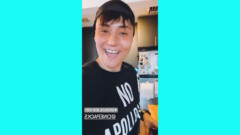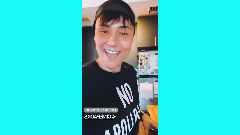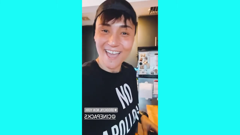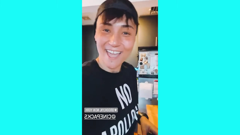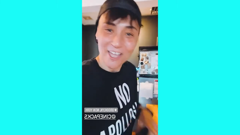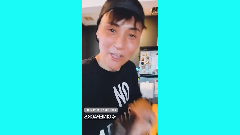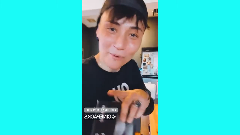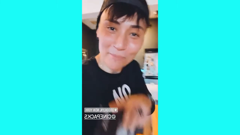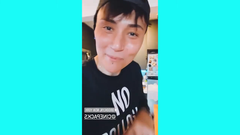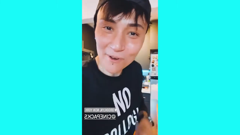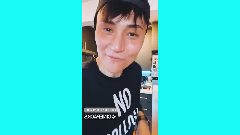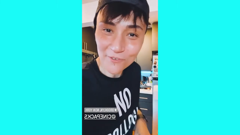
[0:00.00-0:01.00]
Hey!
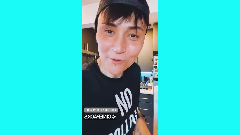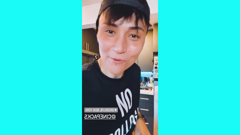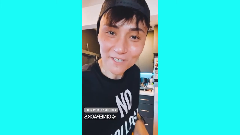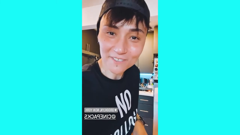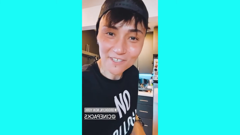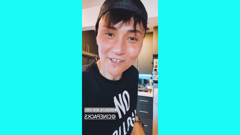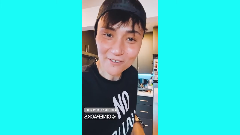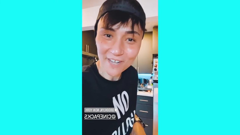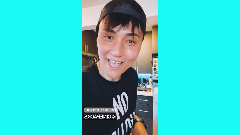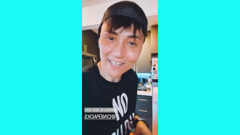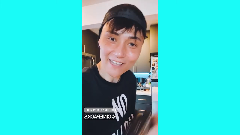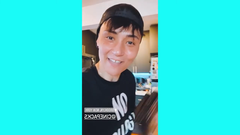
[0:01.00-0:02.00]
Remember a few weeks ago when I
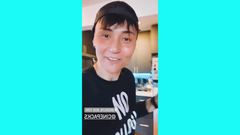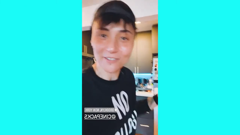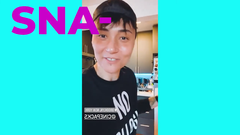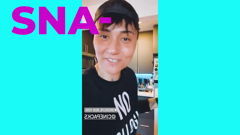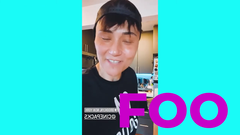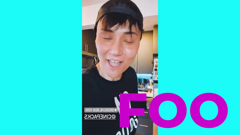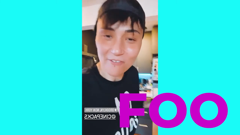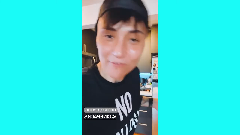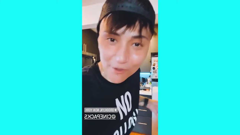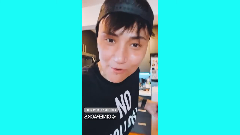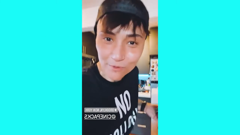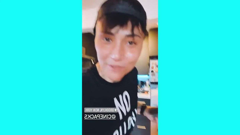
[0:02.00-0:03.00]
had that little
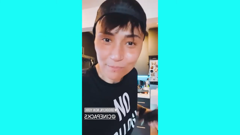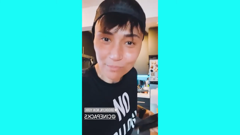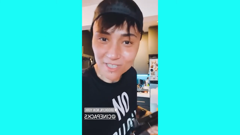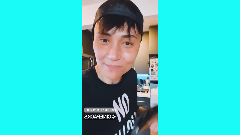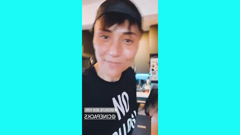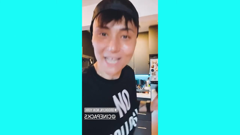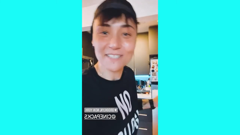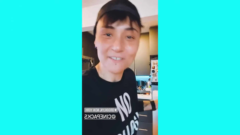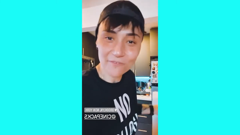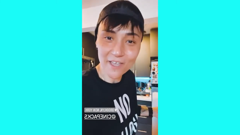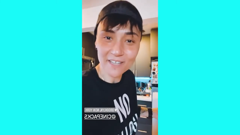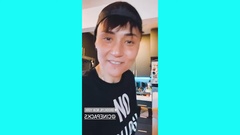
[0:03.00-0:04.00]
snafu with prism lens
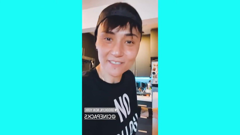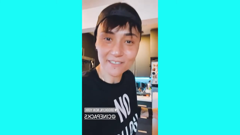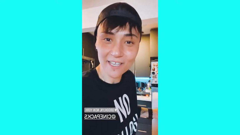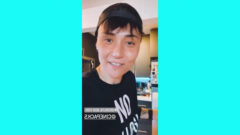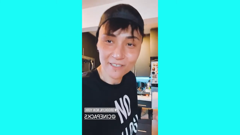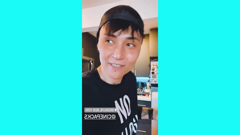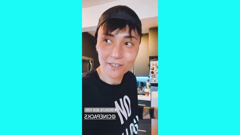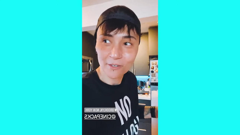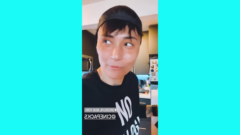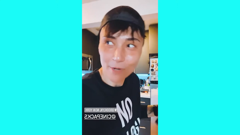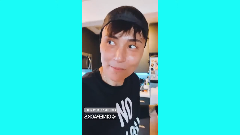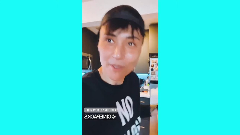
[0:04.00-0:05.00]
effects and they
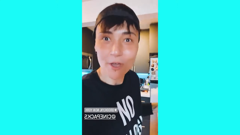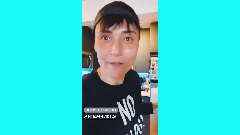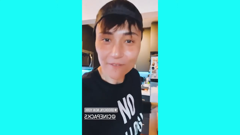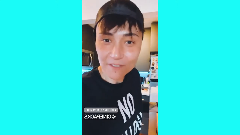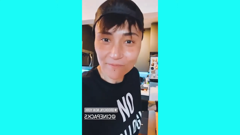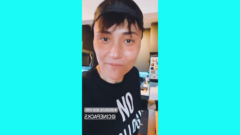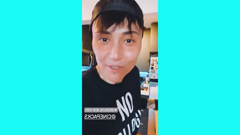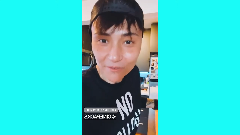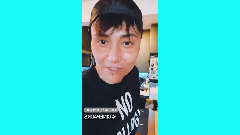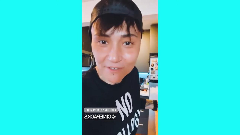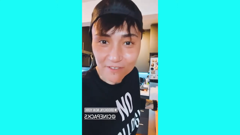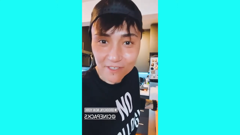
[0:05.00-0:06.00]
ripped me off for some
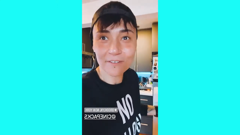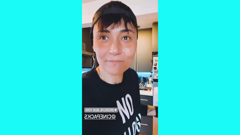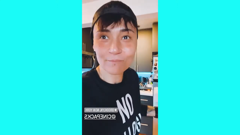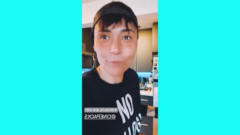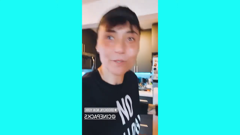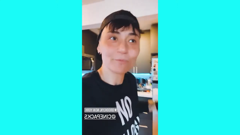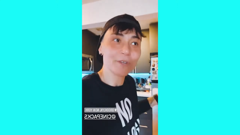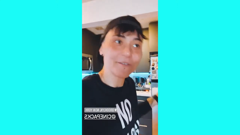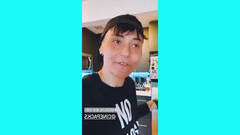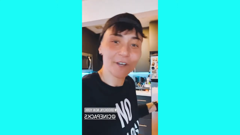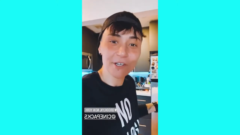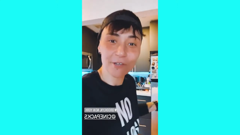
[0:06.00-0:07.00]
filters and wouldn't
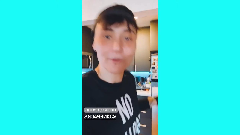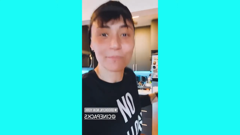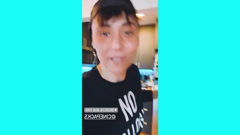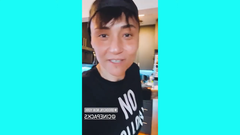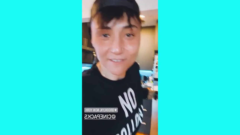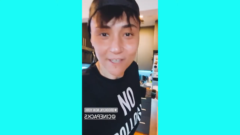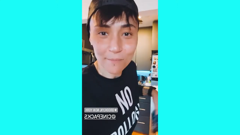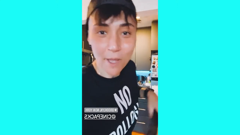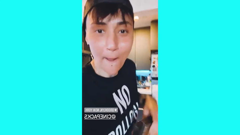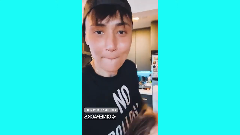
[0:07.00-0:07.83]
refund or replace them?